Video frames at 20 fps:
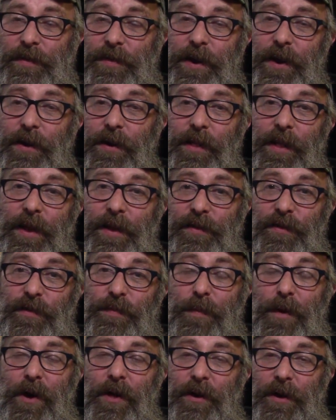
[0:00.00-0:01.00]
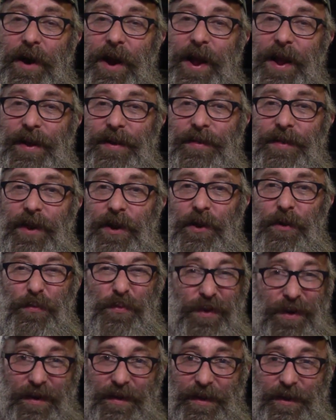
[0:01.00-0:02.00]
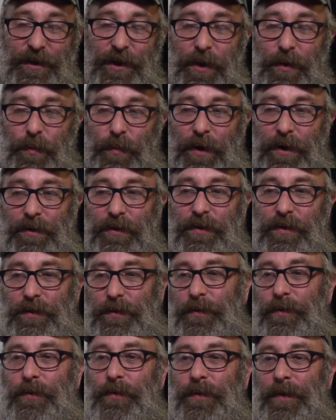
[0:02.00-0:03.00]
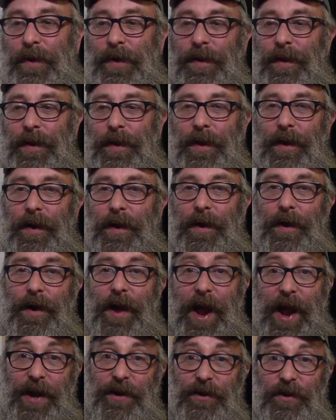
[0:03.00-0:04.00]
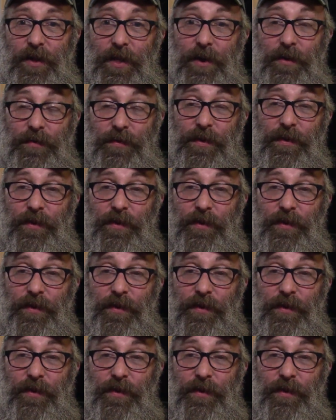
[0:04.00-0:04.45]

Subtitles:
they're laying smaller eggs, and you really don't want to hatch those.